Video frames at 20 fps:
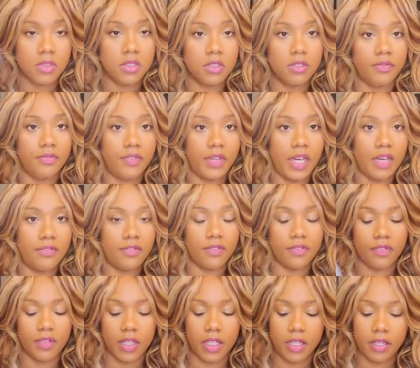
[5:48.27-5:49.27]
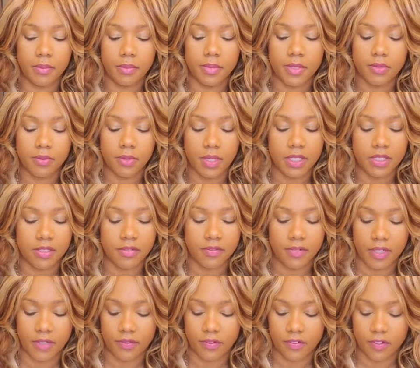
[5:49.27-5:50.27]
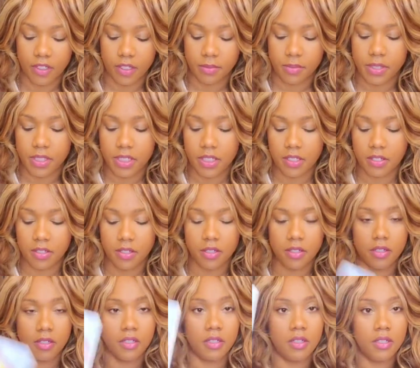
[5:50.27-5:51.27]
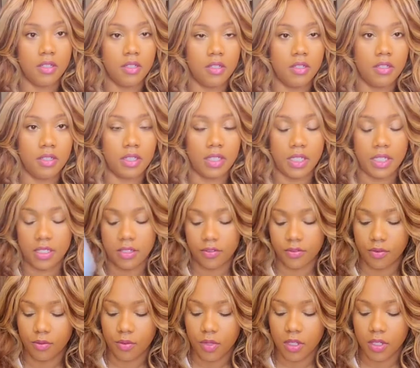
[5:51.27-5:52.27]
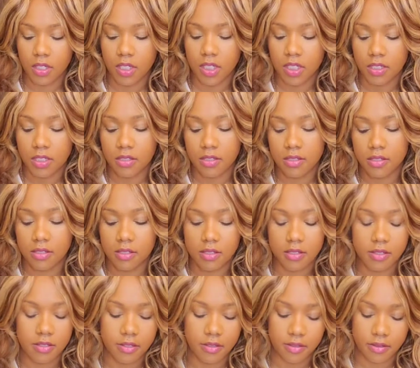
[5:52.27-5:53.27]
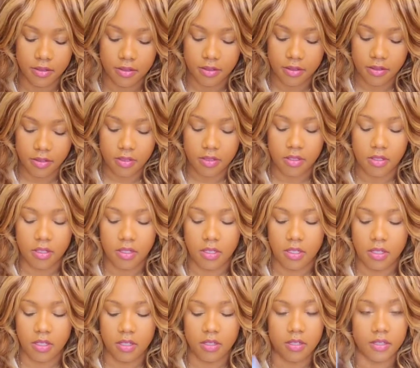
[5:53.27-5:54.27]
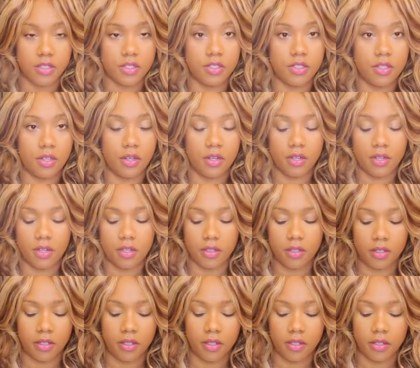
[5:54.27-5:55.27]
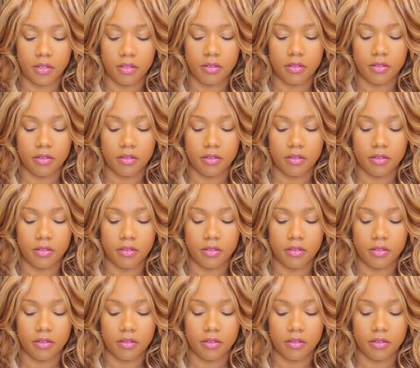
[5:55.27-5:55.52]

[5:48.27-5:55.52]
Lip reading: Five of Cups. Why is the Five of Cups here? Knight of Wands. The Star card.